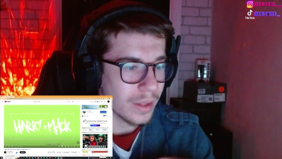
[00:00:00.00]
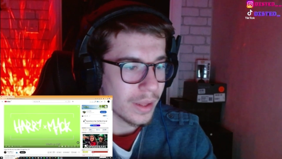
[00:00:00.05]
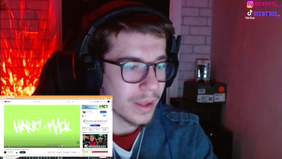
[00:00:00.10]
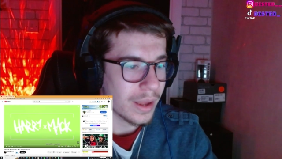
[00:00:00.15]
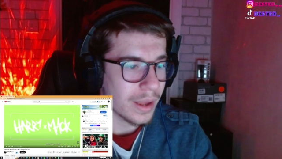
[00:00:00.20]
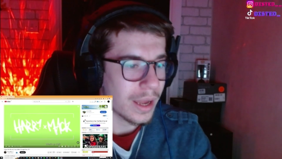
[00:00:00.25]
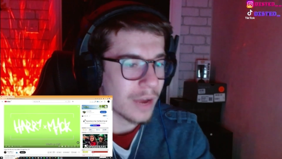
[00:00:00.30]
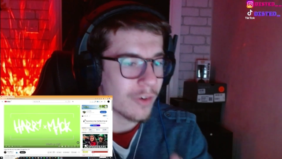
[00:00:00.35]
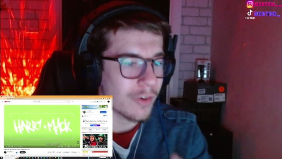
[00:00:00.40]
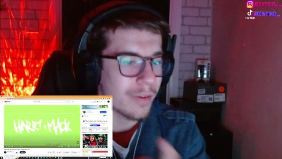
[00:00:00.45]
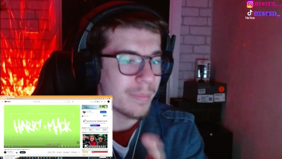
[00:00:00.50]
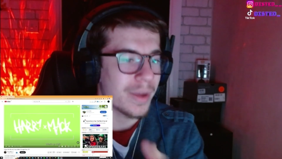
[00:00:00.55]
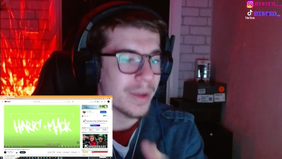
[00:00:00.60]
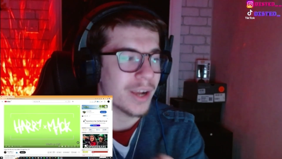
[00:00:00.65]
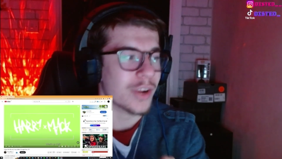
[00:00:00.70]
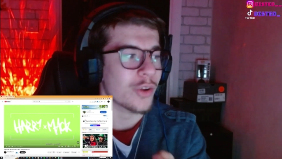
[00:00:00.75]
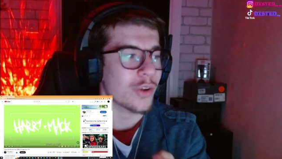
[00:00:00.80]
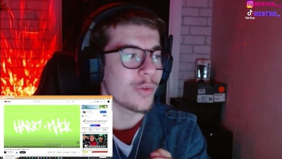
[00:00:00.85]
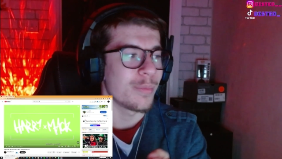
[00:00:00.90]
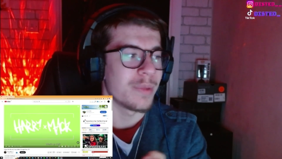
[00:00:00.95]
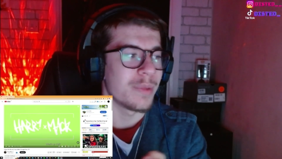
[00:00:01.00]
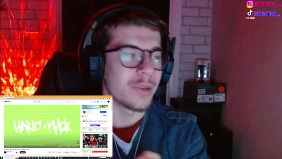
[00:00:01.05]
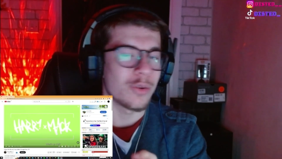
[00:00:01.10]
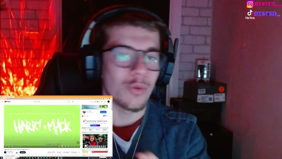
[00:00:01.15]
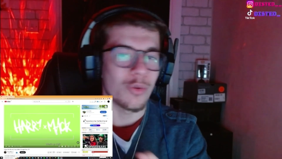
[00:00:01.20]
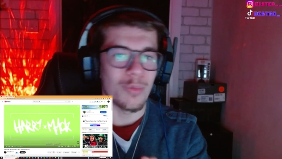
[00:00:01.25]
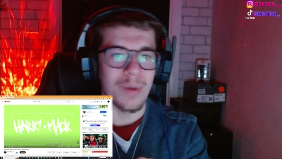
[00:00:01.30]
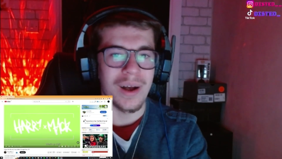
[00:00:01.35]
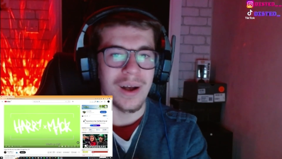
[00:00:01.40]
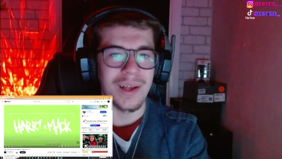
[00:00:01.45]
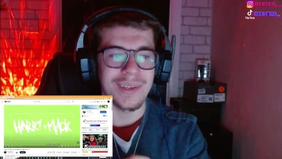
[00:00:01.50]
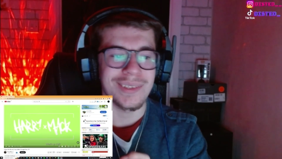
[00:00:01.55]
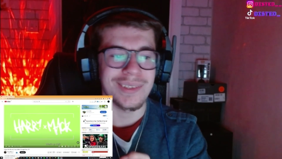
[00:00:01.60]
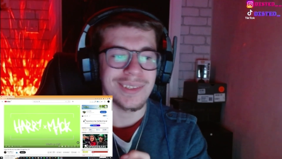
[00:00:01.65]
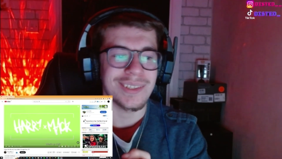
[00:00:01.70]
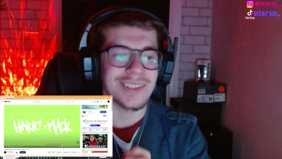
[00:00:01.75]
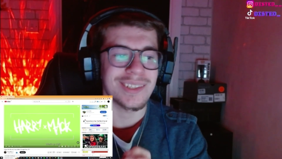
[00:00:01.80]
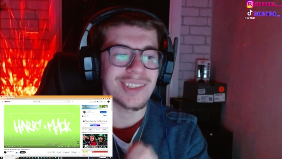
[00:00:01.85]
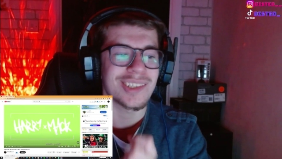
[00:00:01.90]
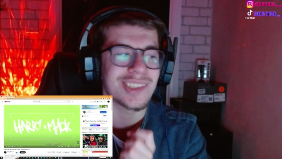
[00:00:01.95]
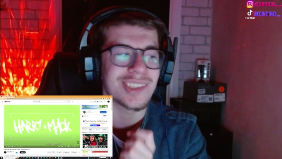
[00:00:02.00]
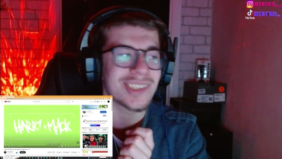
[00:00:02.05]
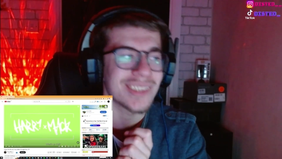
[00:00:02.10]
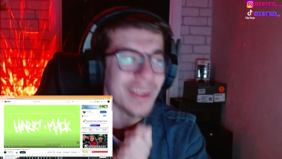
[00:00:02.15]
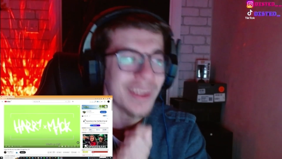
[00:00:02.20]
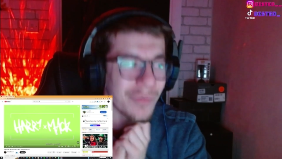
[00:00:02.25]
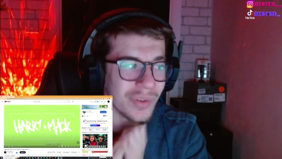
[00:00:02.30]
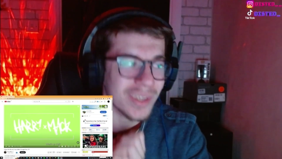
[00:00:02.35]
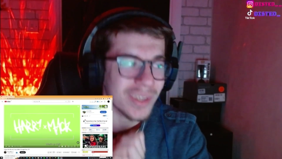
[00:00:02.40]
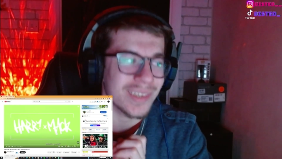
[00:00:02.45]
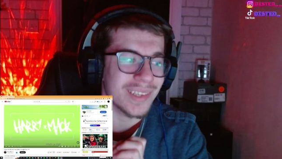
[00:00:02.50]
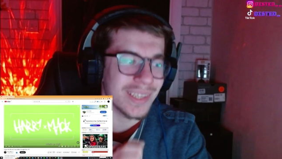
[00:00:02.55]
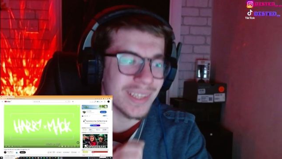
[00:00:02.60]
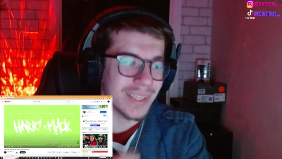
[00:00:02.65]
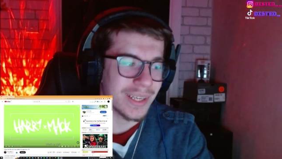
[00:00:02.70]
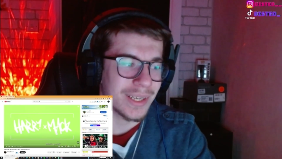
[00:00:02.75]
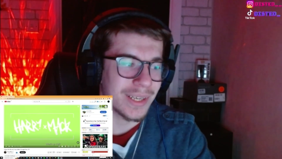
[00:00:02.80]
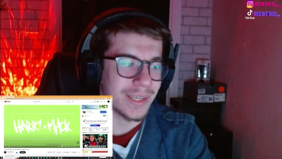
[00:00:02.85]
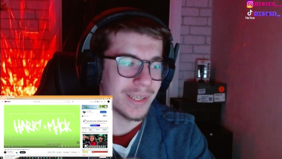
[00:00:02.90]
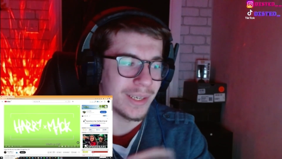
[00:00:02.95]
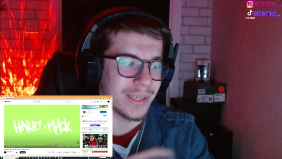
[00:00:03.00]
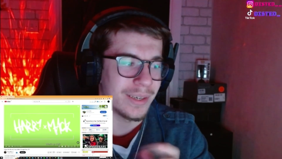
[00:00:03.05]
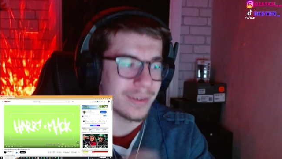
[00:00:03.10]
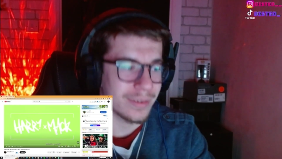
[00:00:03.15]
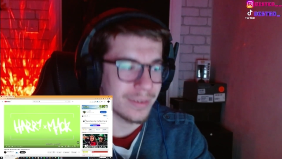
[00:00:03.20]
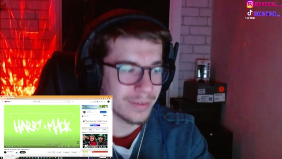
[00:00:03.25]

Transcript: Harry Mack Omegle Bars 79.